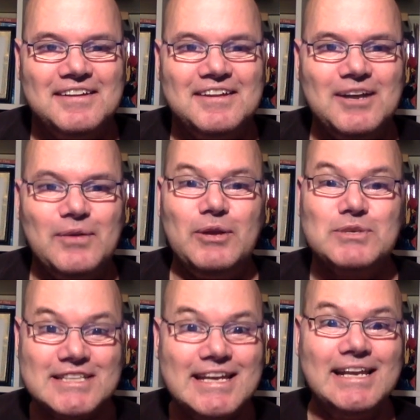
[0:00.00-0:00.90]
You know, he
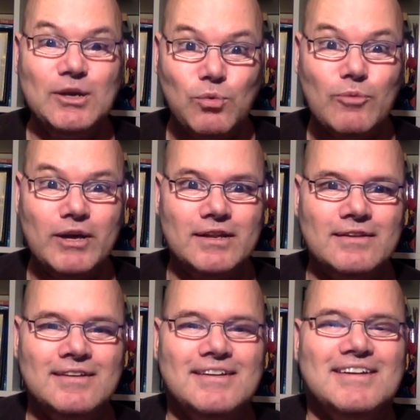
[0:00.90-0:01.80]
was nearly a woman.
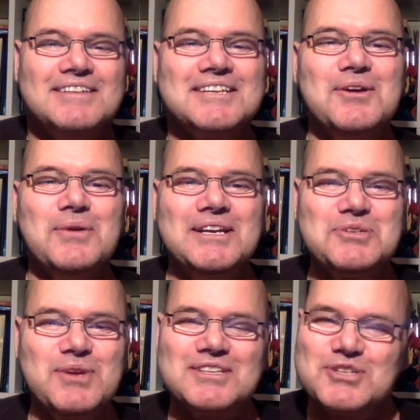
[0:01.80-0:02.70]
So
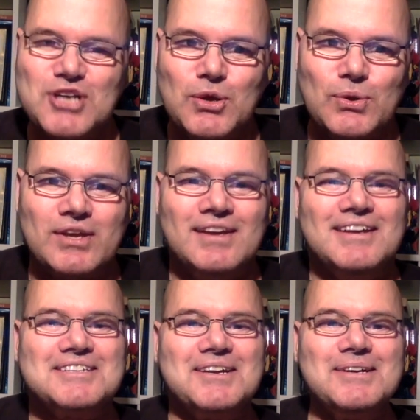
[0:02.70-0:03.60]
it's, it's a joke.
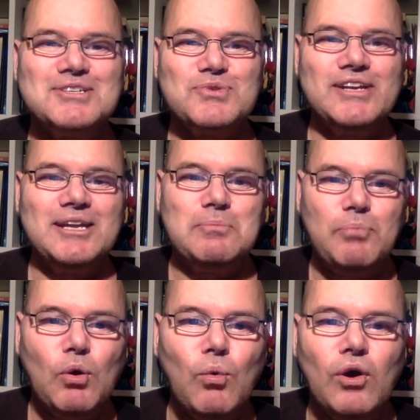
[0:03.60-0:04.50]
So it's really
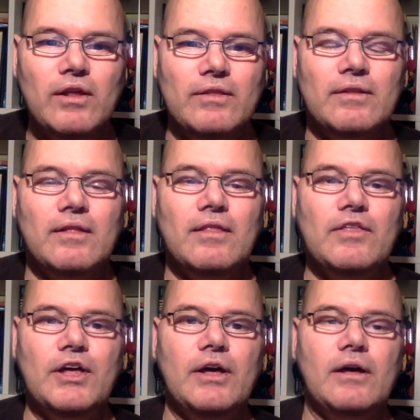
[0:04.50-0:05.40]
important
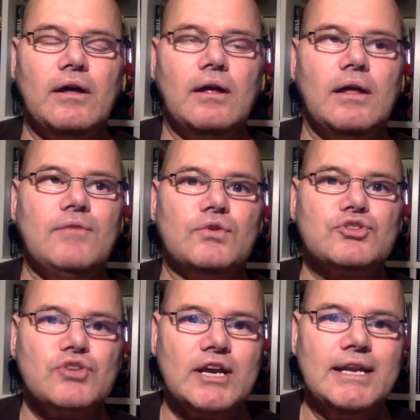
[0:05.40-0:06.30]
that if you're
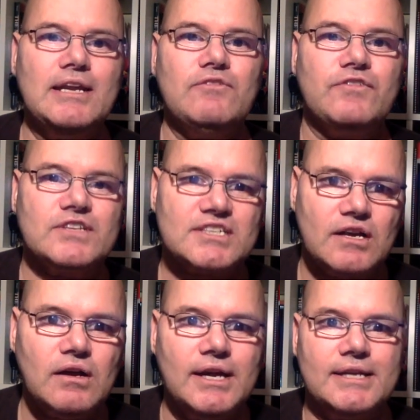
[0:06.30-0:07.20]
training for
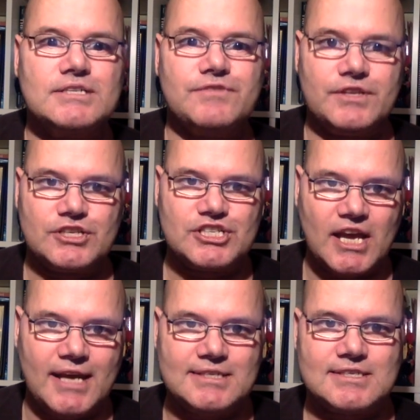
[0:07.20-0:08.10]
size for the
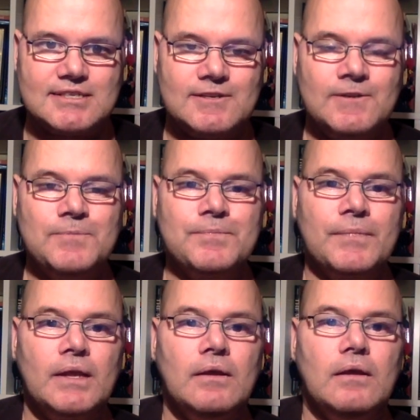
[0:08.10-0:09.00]
chest,
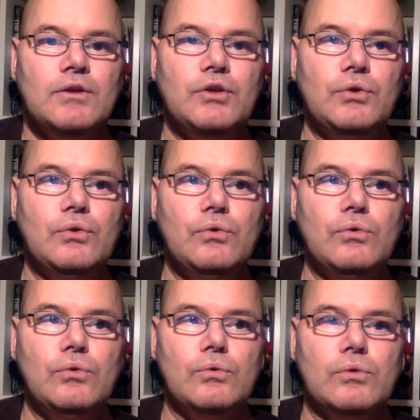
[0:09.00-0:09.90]

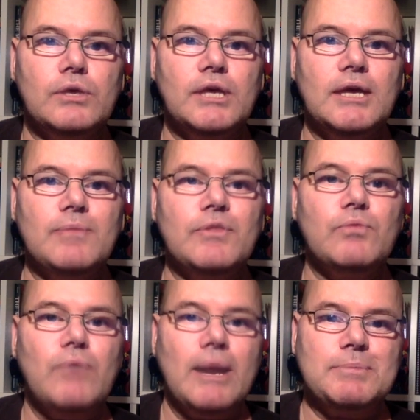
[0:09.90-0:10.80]
you keep the
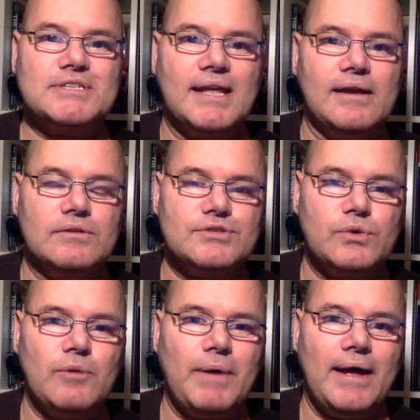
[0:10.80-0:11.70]
reps down to
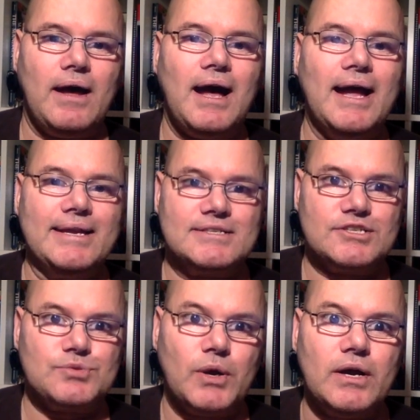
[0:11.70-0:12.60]
about 8 to
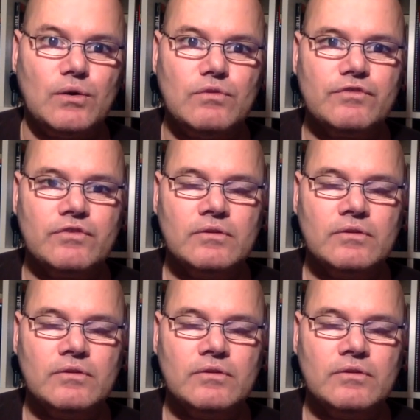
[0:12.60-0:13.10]
12